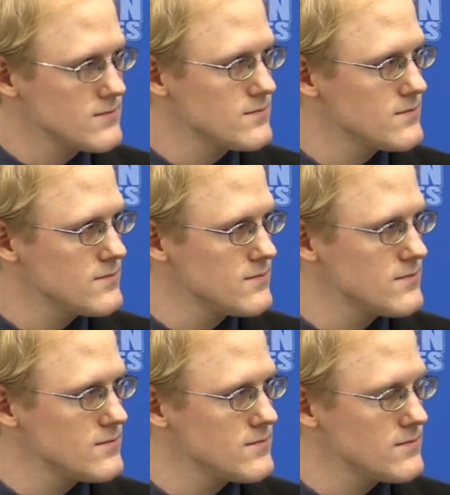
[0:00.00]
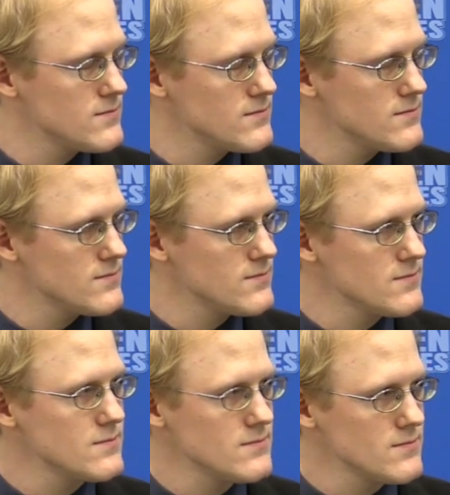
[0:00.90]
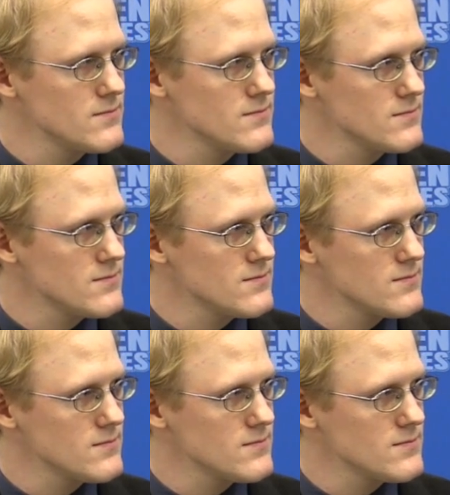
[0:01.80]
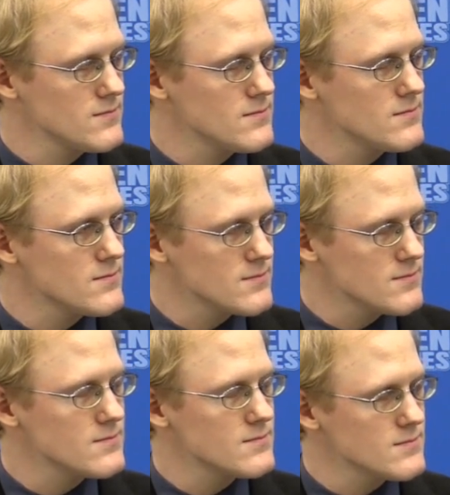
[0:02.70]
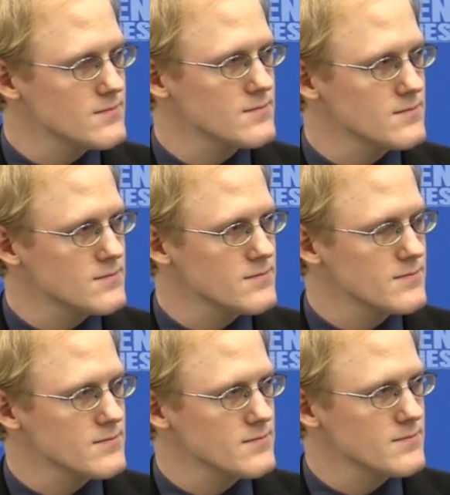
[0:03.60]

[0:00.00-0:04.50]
(not speaking)